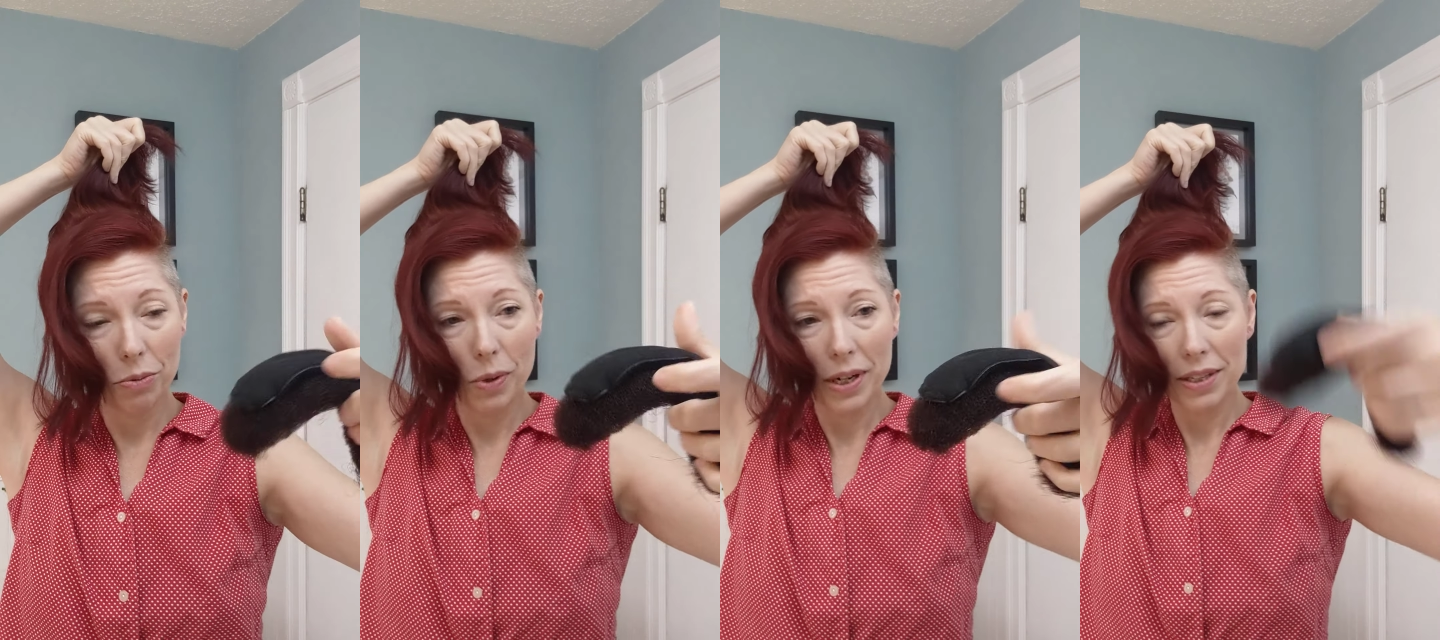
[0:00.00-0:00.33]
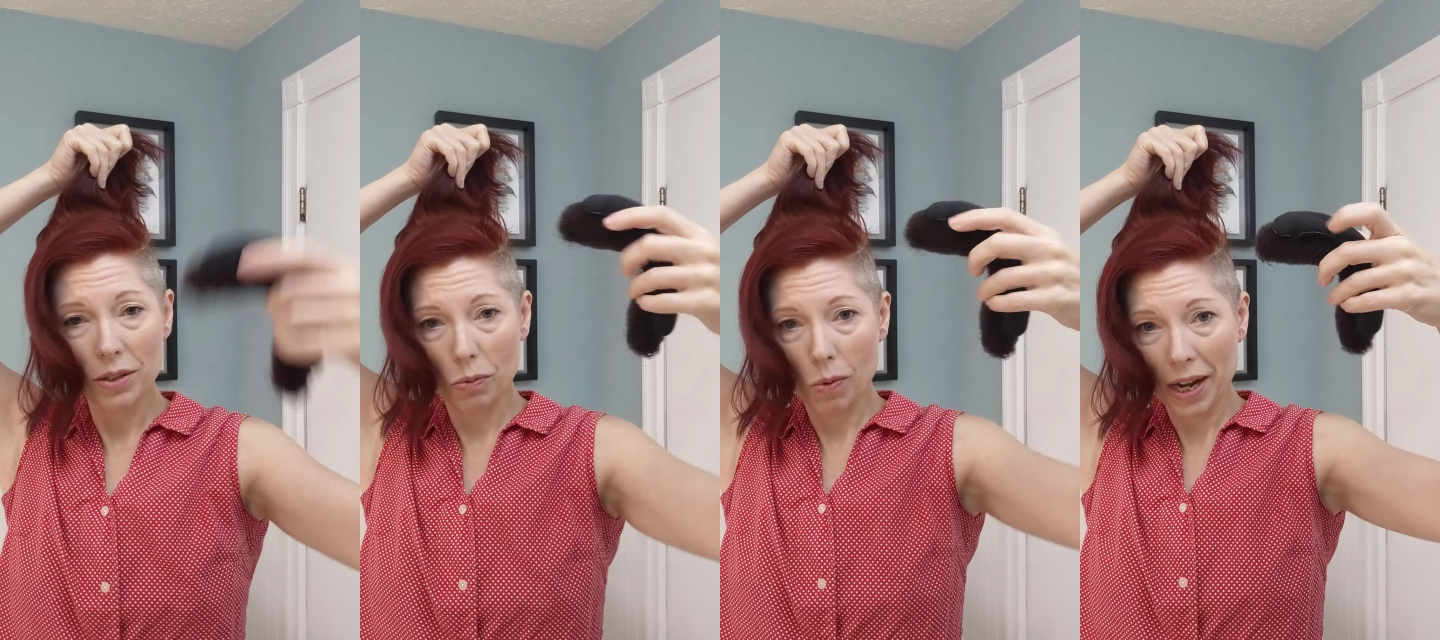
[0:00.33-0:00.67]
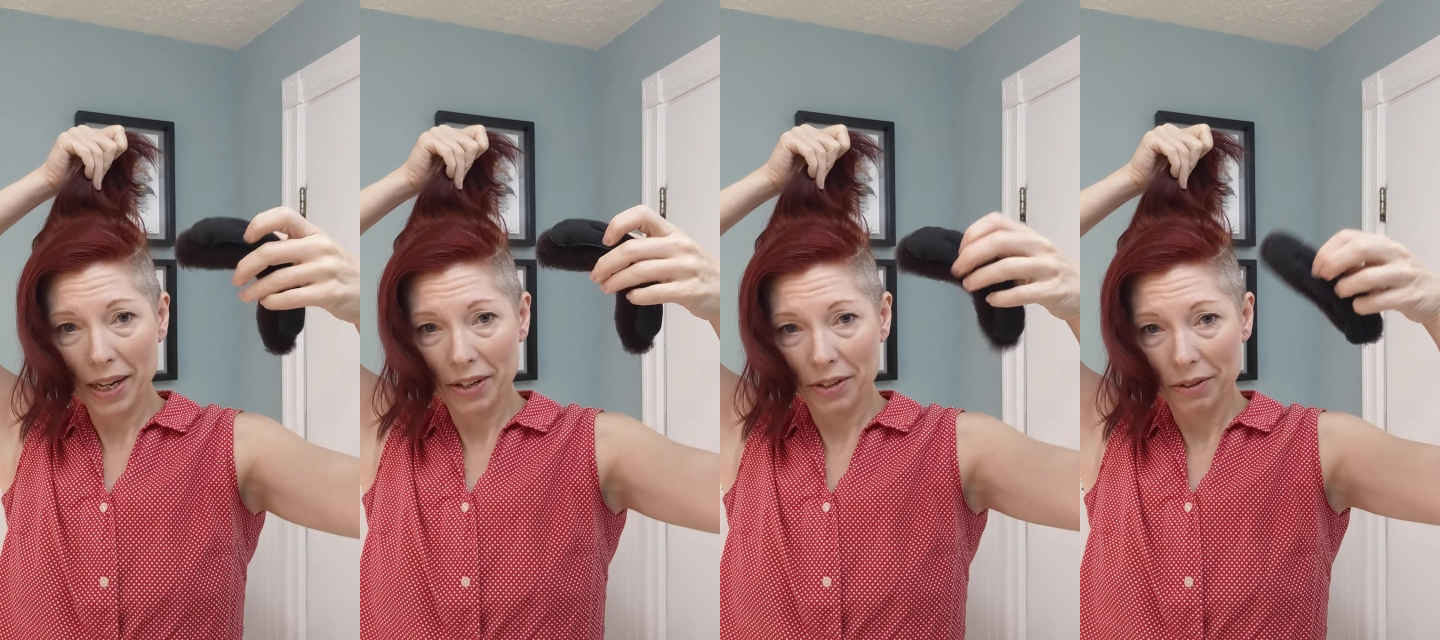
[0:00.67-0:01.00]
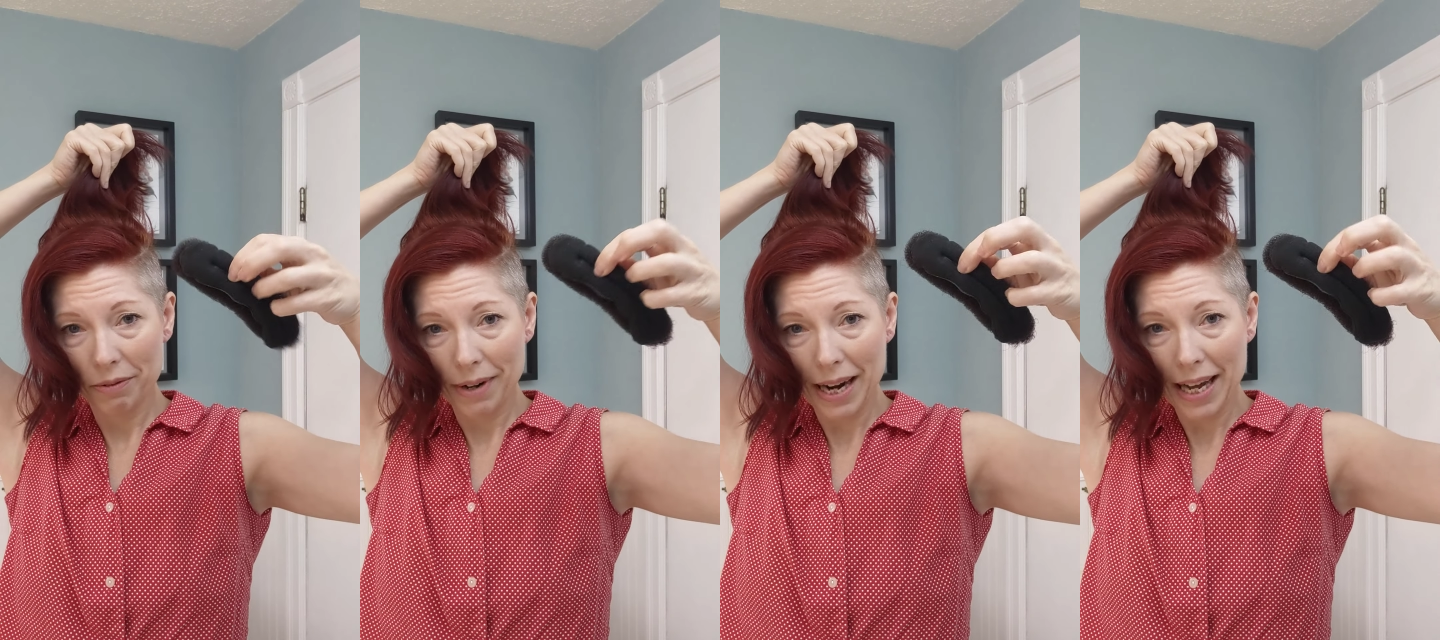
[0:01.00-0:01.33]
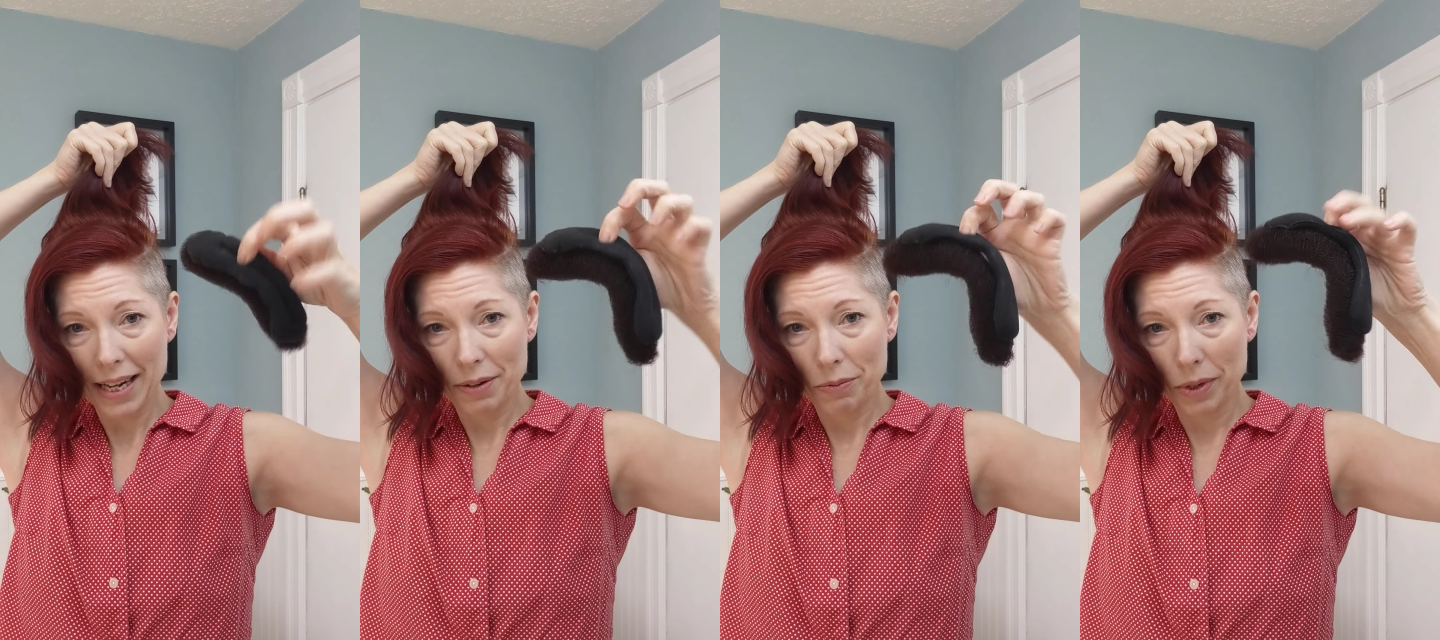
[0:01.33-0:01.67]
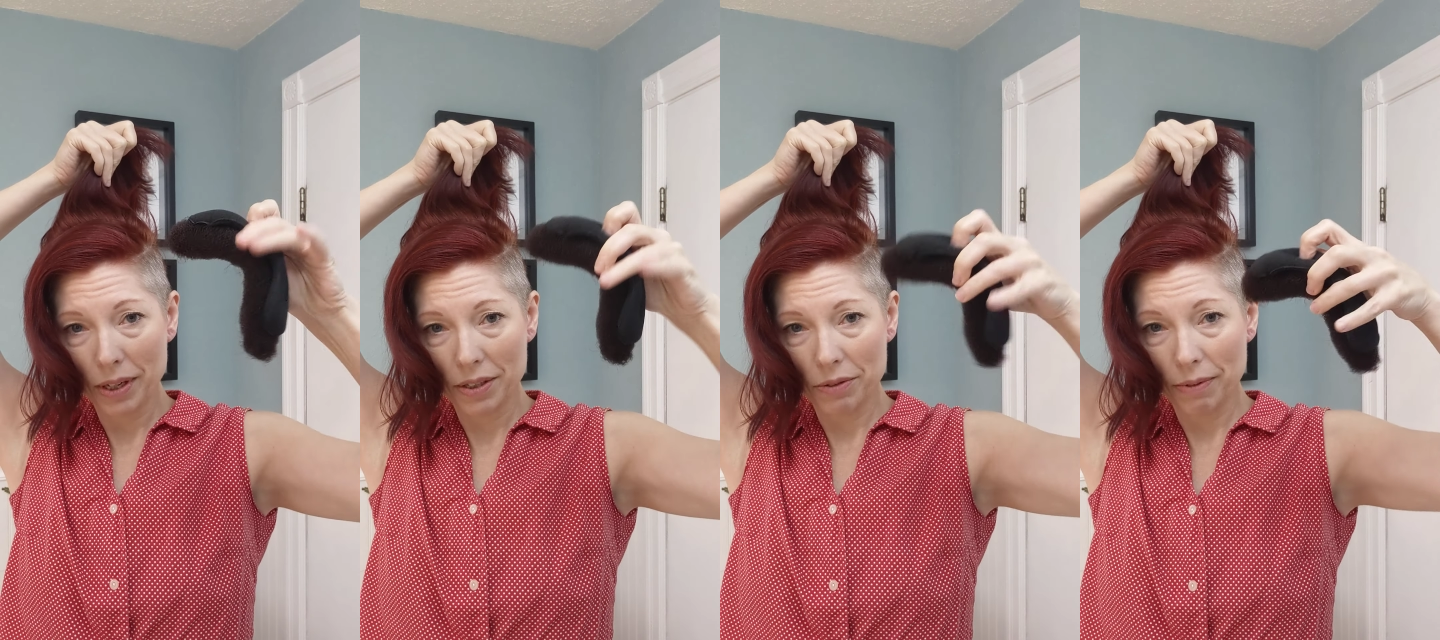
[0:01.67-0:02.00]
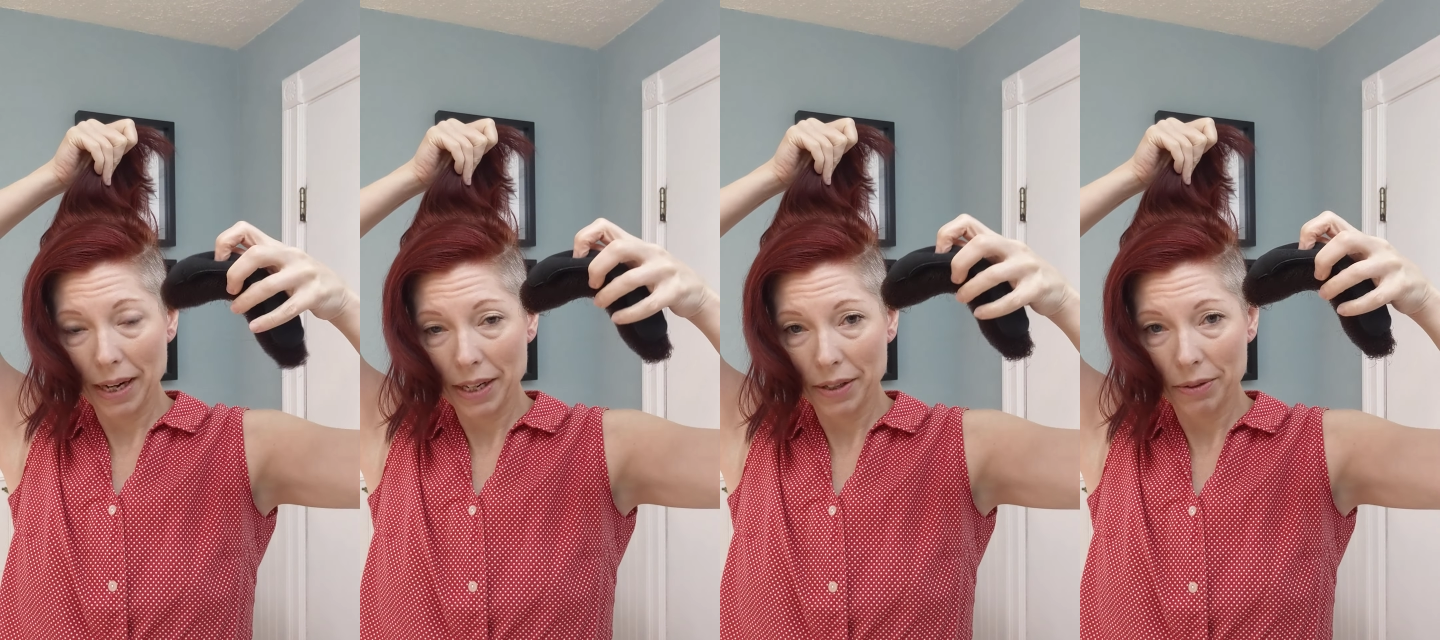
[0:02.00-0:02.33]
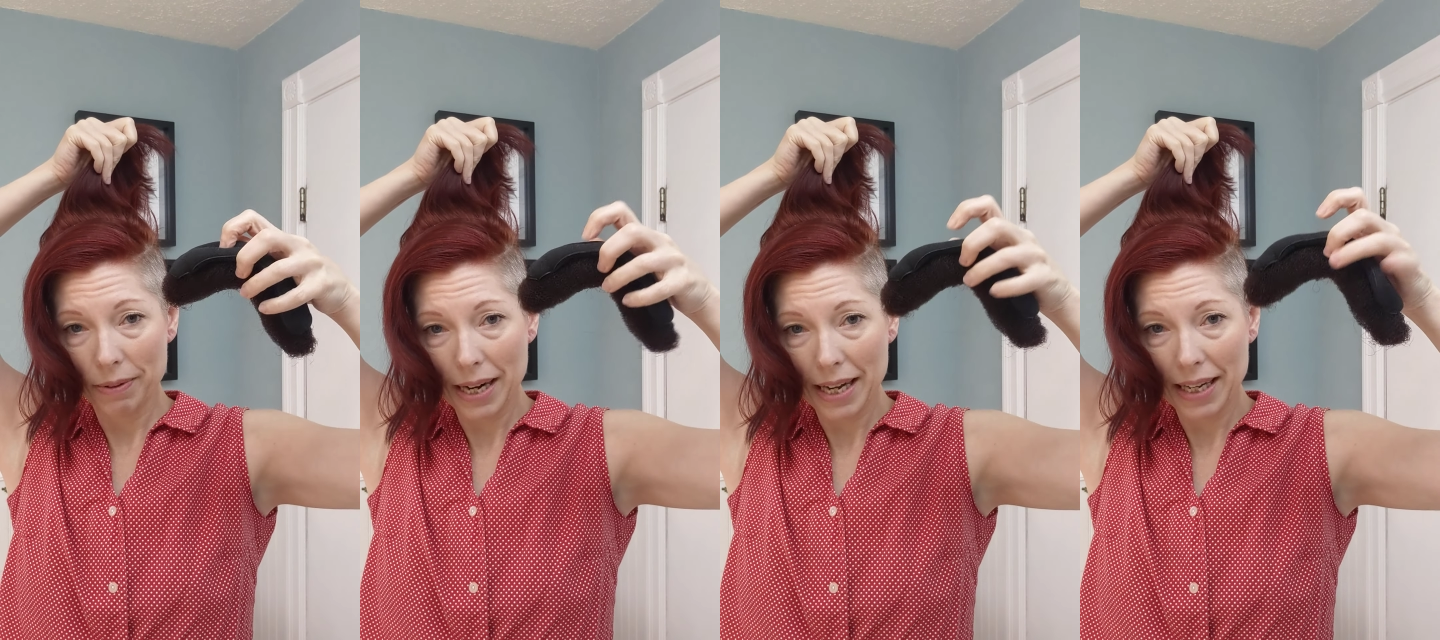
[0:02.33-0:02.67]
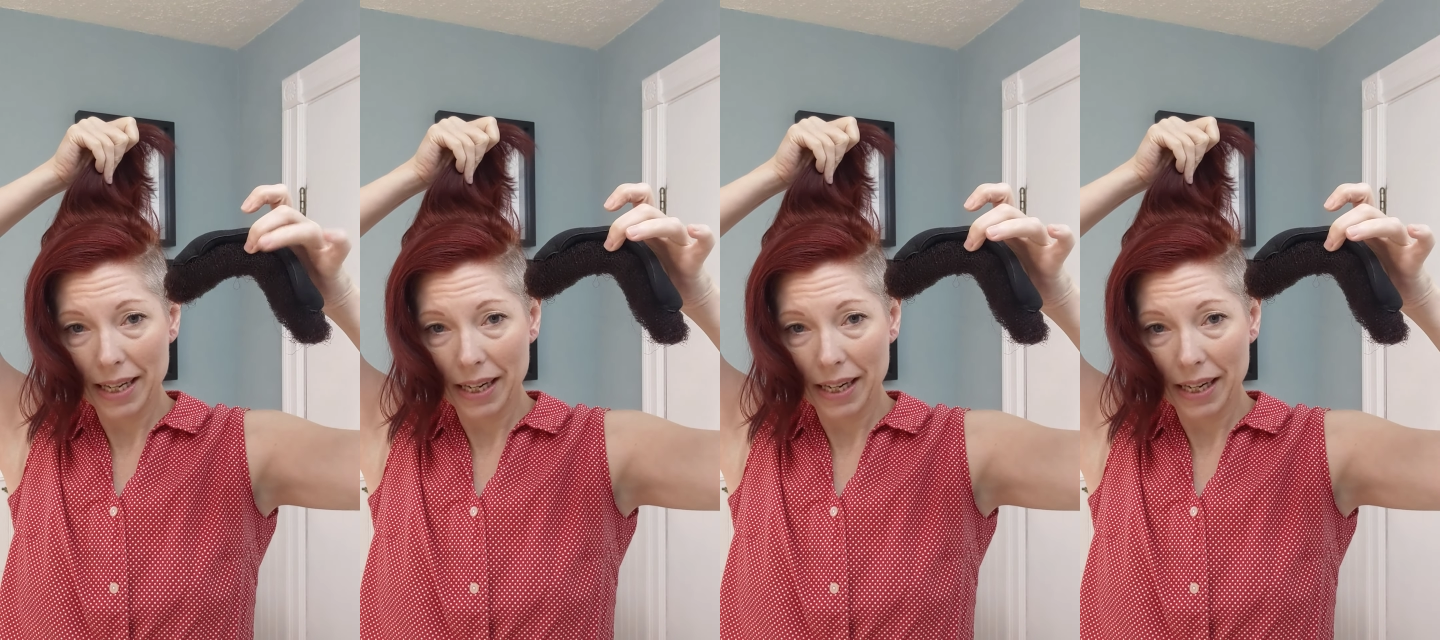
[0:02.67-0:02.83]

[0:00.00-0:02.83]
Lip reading: One is a wired rat and one is a regular rat.